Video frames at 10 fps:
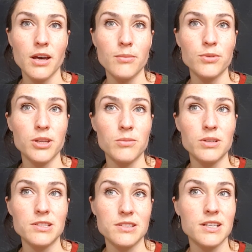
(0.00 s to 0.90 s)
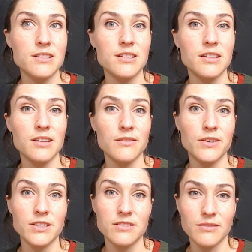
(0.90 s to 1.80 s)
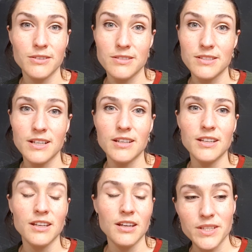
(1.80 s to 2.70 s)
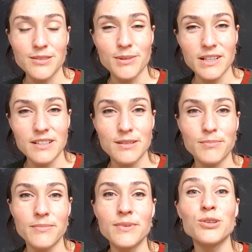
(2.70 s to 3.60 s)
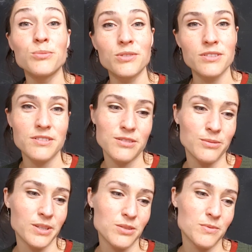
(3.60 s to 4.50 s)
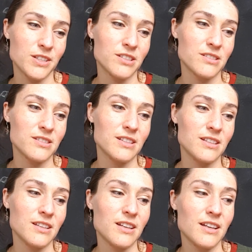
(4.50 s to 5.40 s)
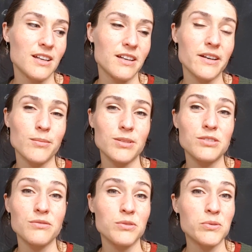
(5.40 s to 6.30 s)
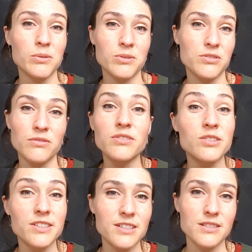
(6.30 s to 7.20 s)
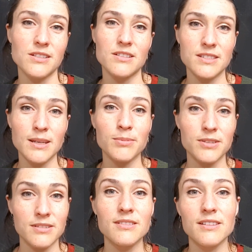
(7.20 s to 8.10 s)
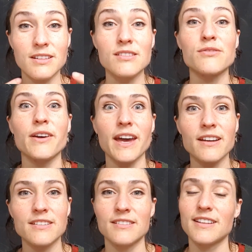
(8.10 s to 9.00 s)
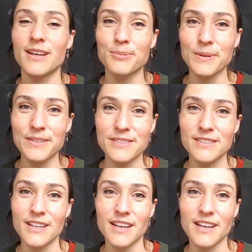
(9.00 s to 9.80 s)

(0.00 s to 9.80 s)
where they were discussing the effects of the study. It's quite humorous to watch because the interviewer was refusing to accept this fact that was